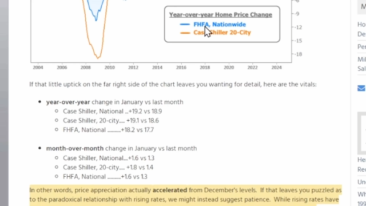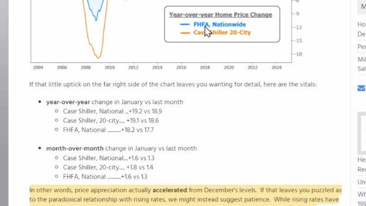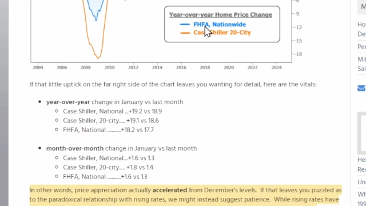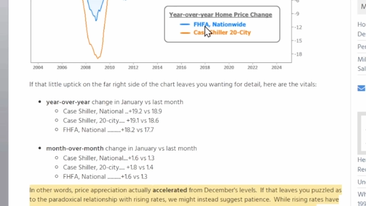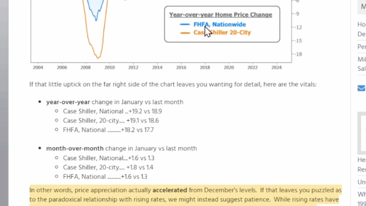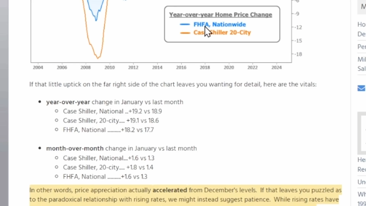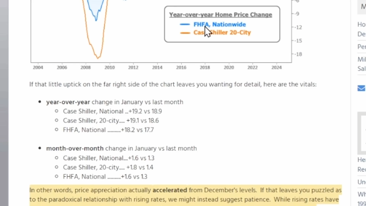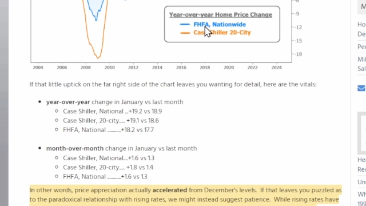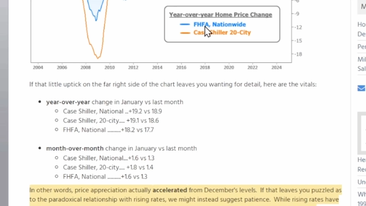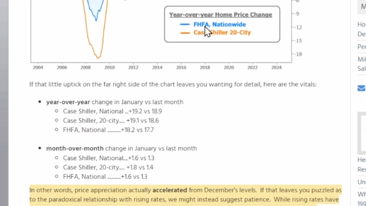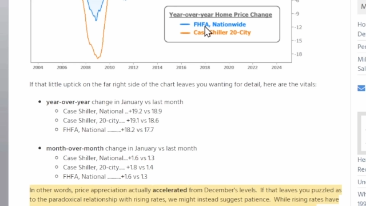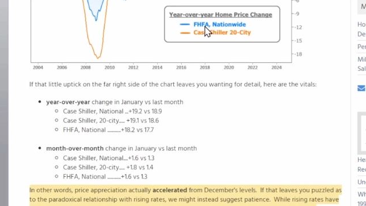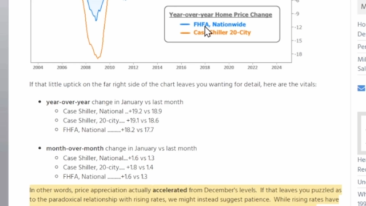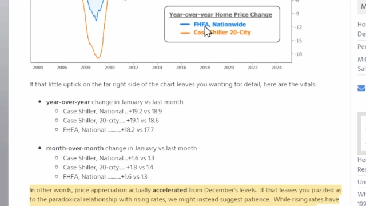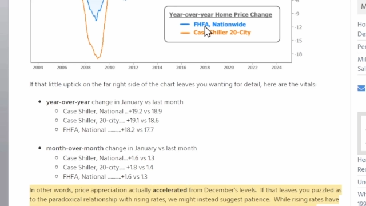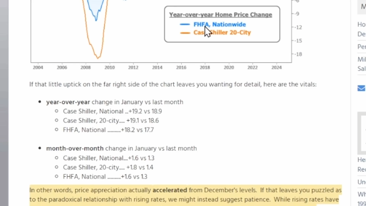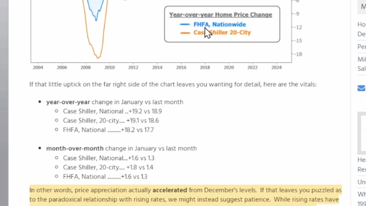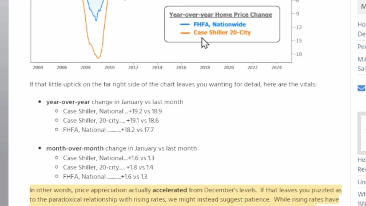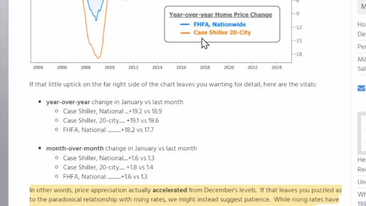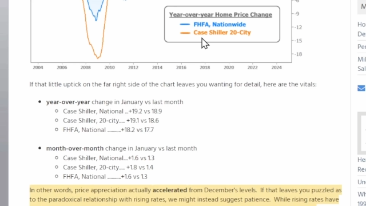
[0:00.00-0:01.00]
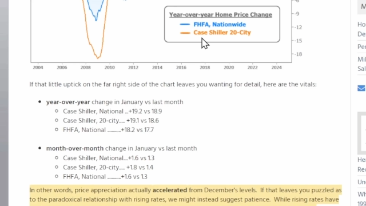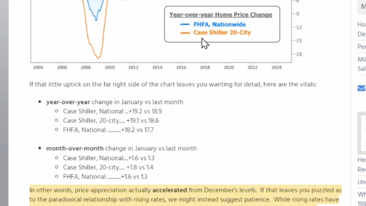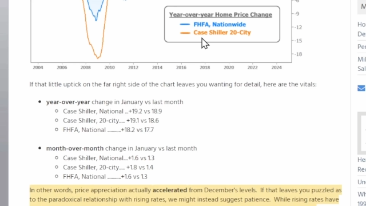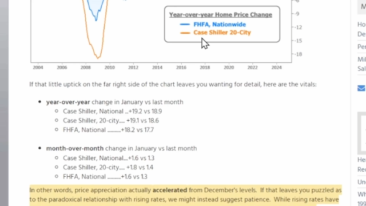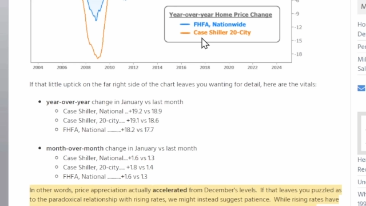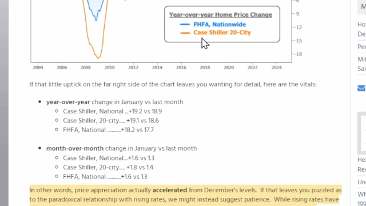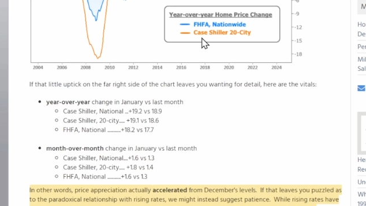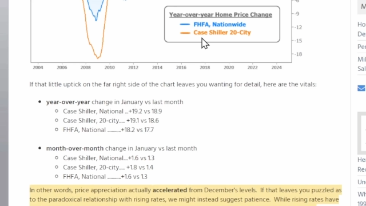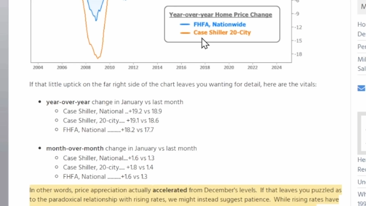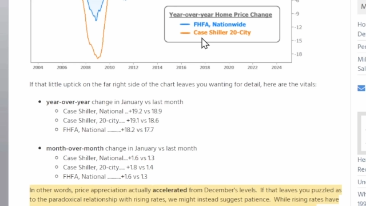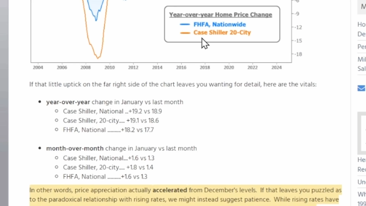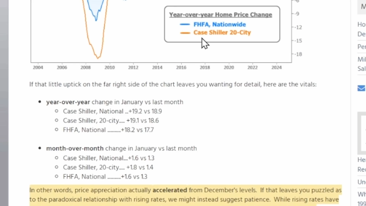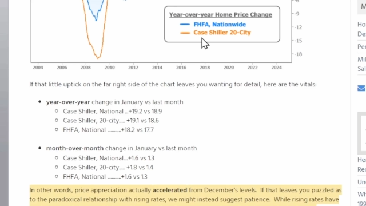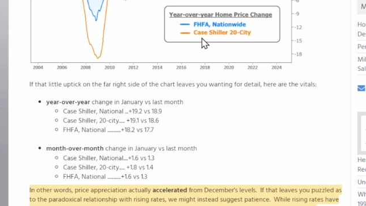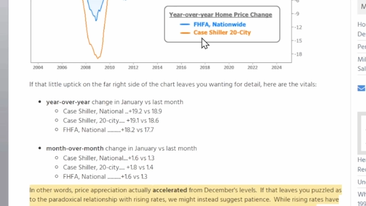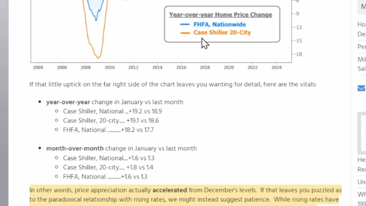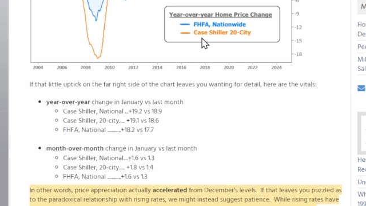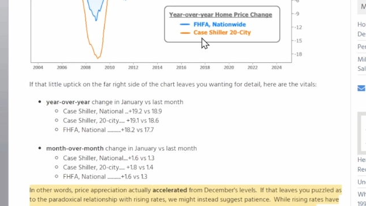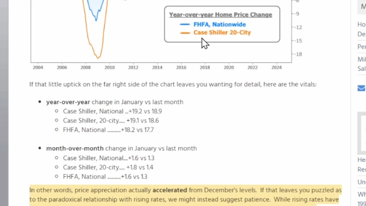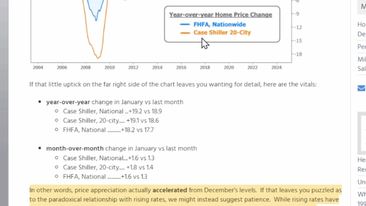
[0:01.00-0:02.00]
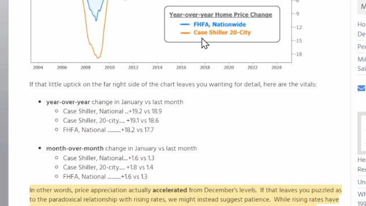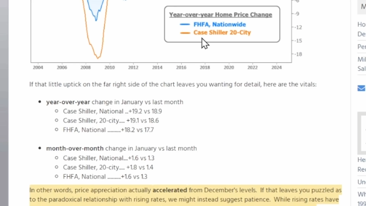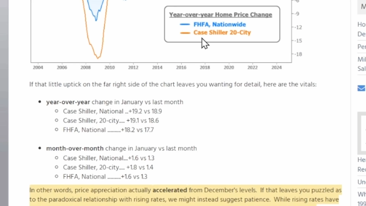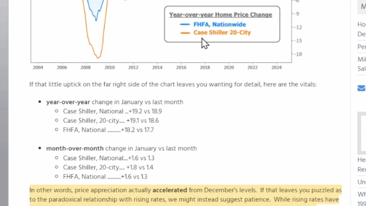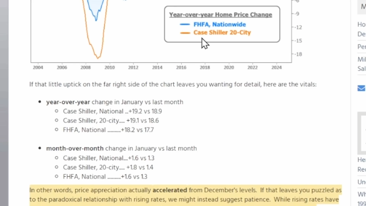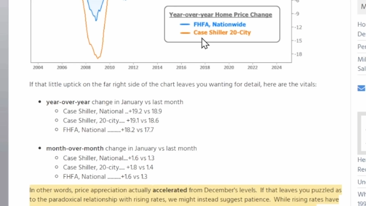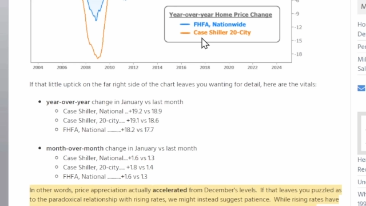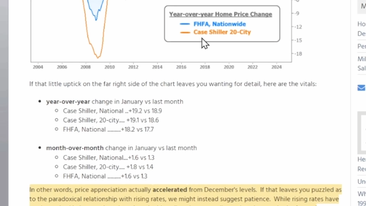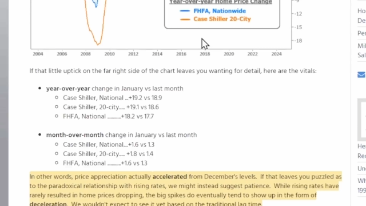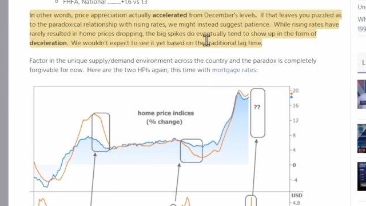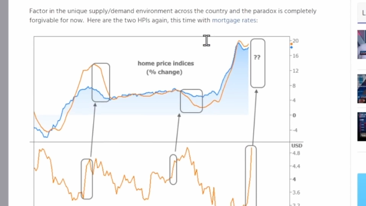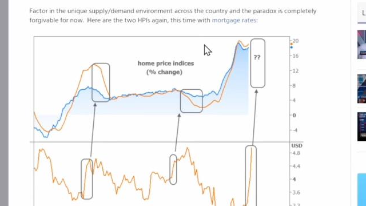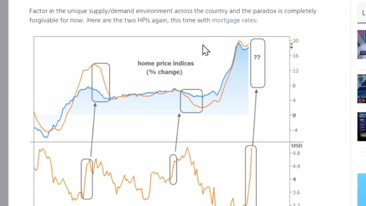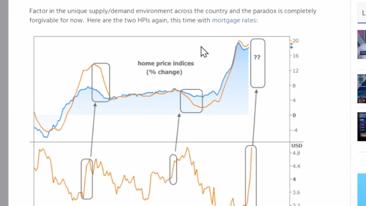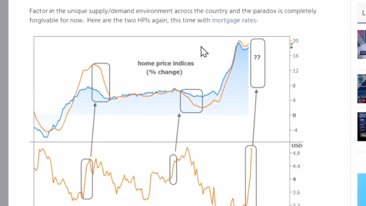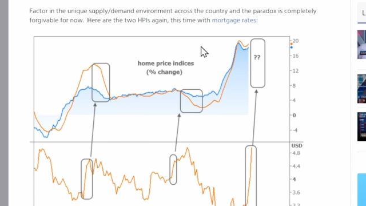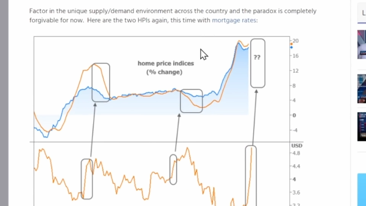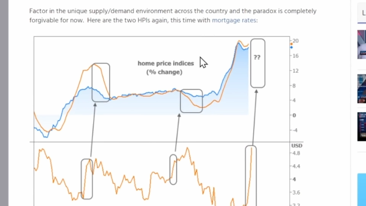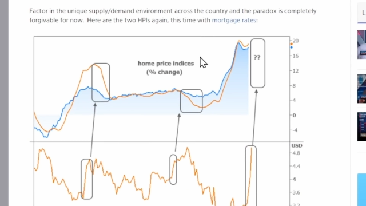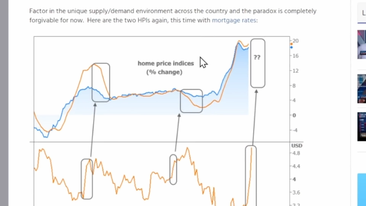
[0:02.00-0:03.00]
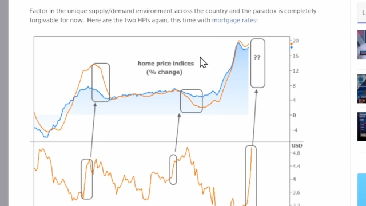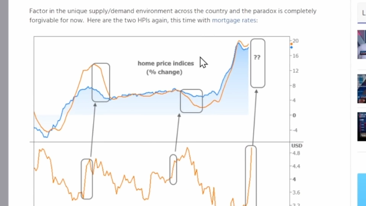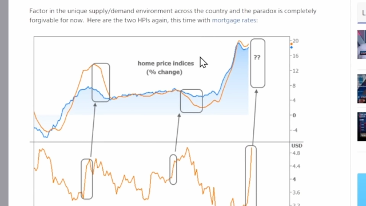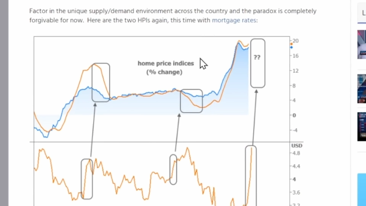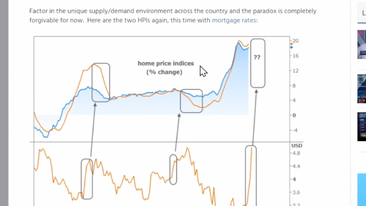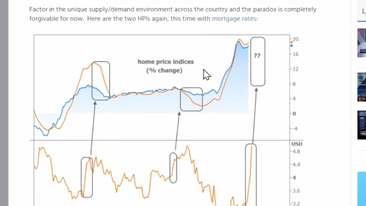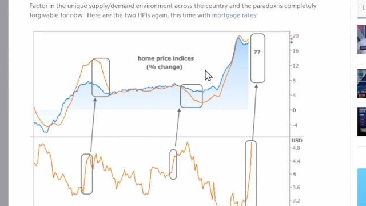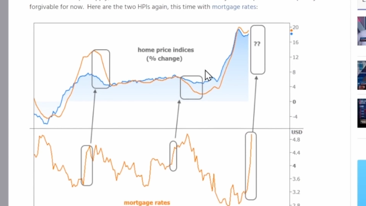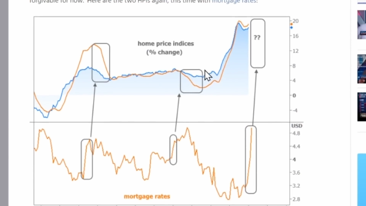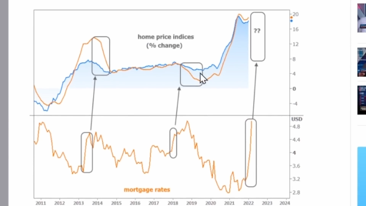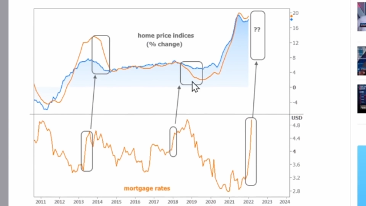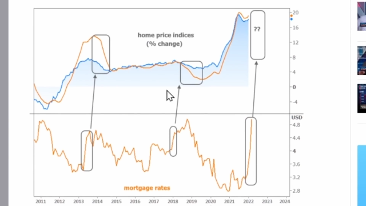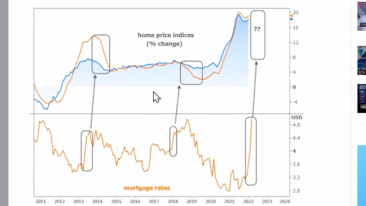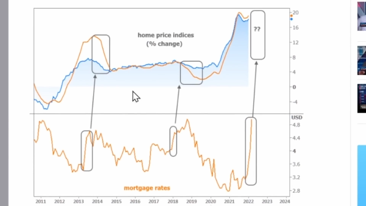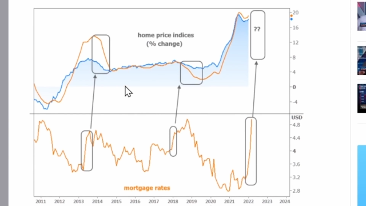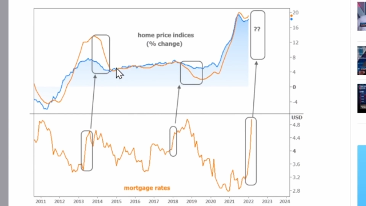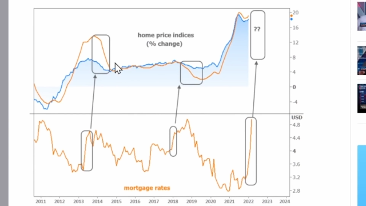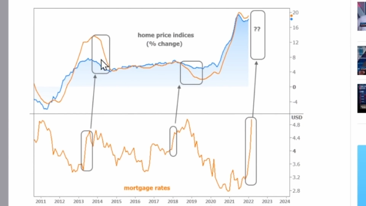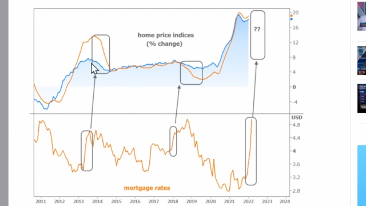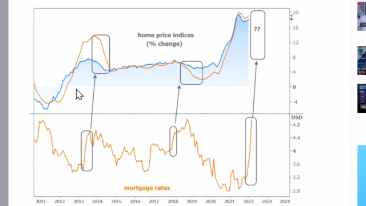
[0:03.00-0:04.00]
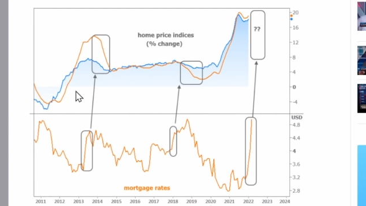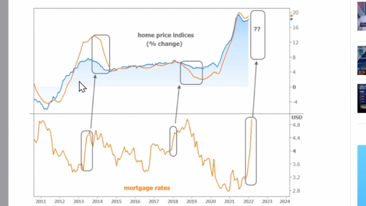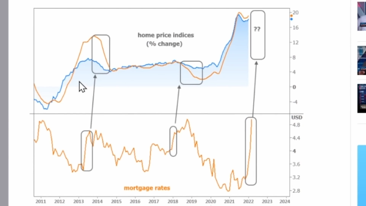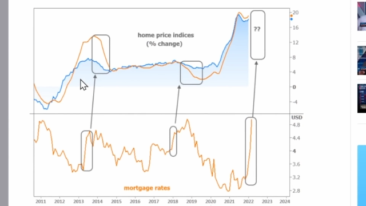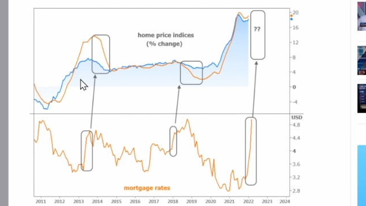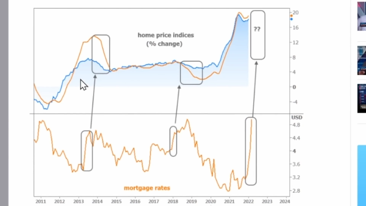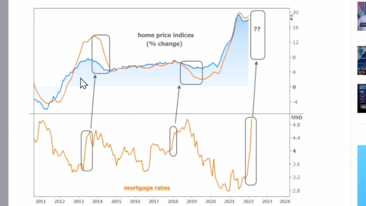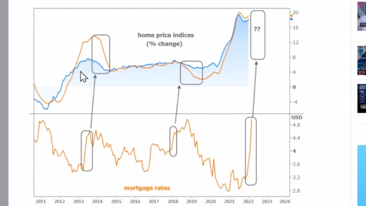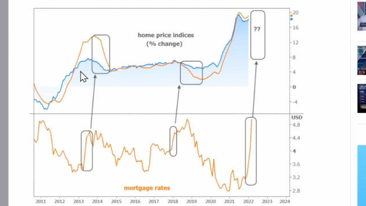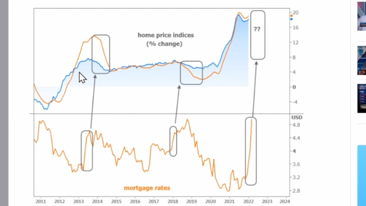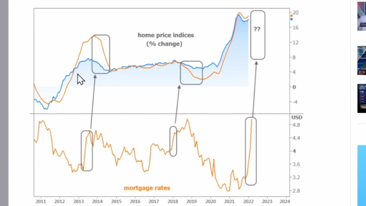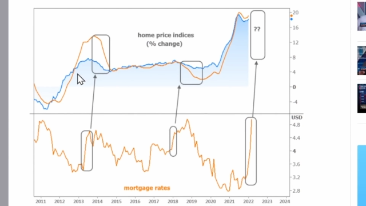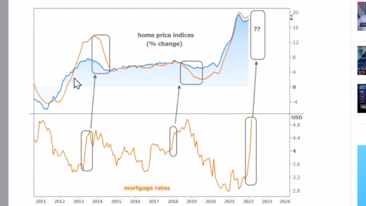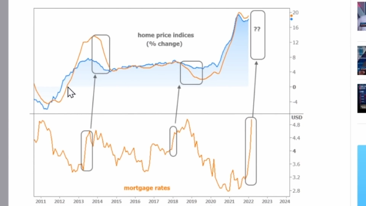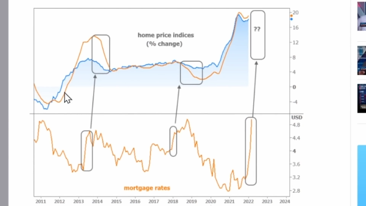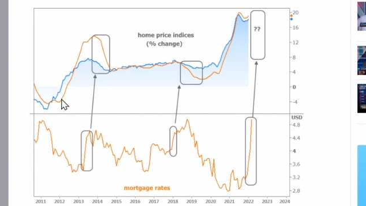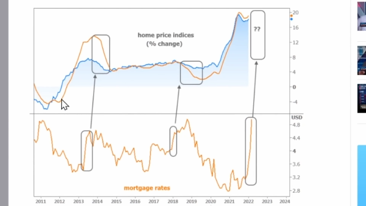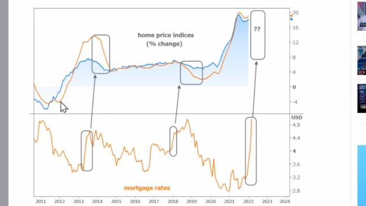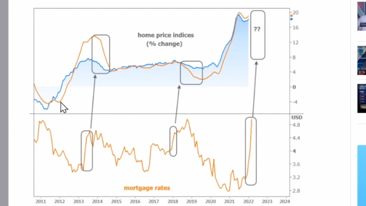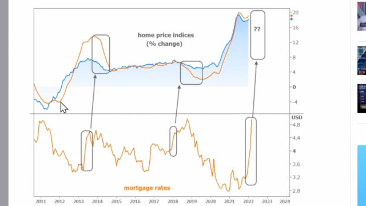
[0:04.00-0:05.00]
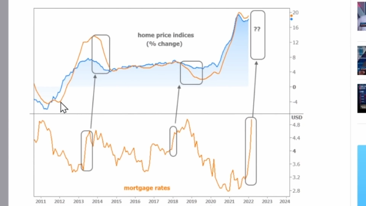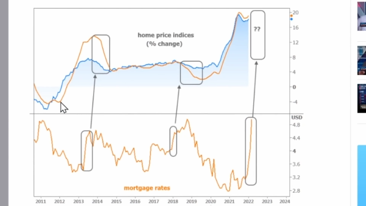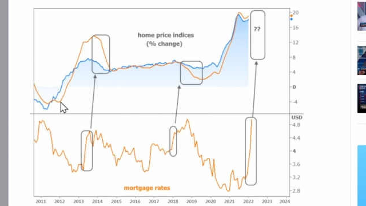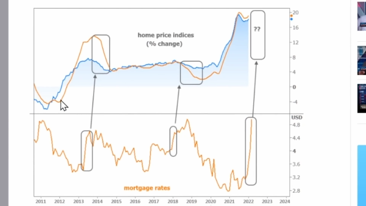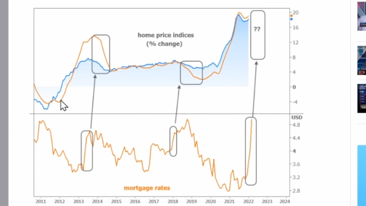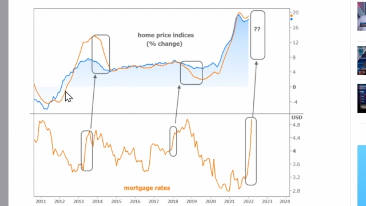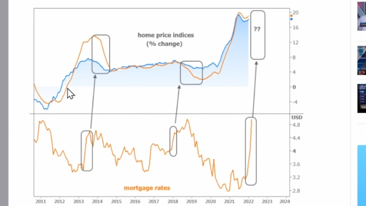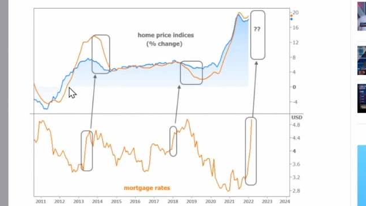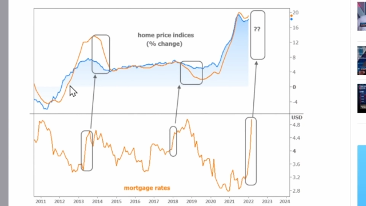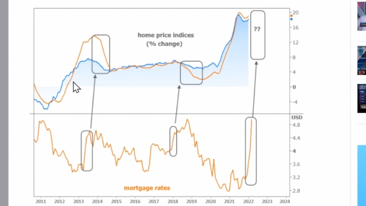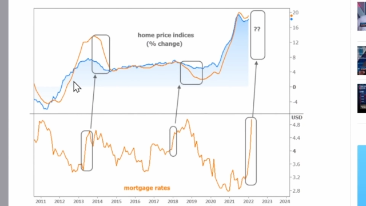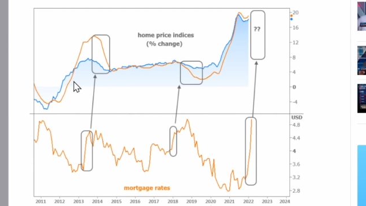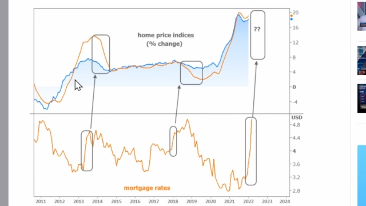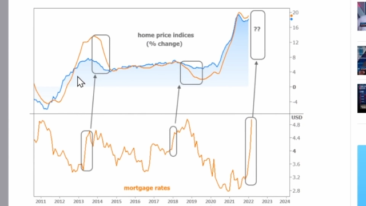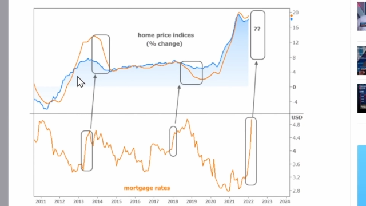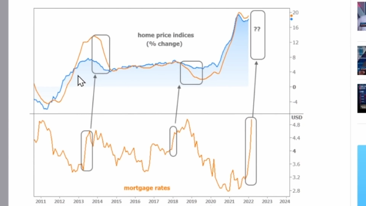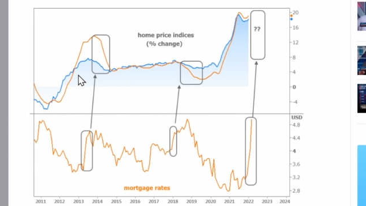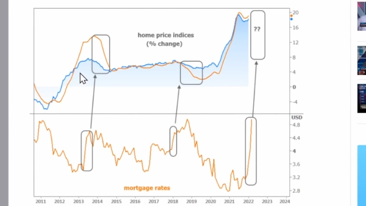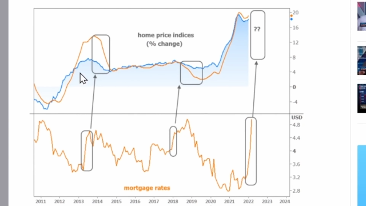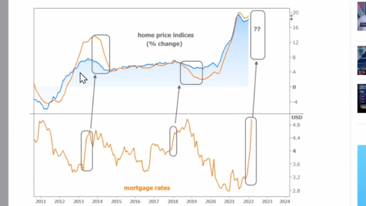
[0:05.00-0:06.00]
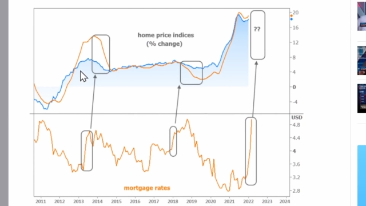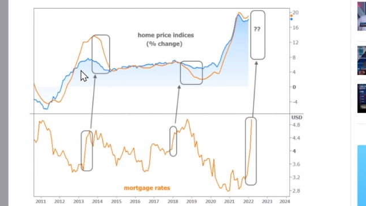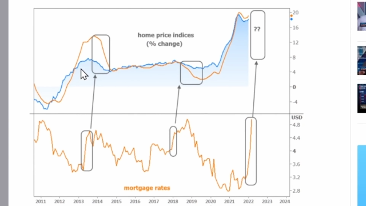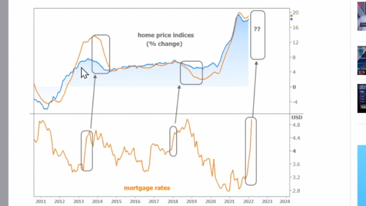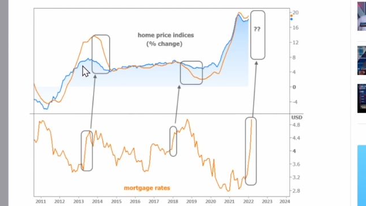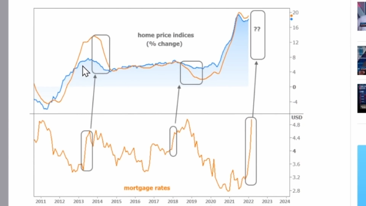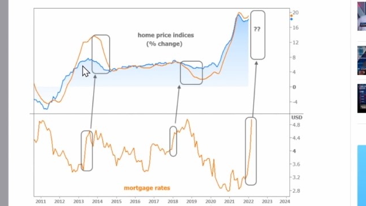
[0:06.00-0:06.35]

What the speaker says: No face is visible, so there are no lips to read.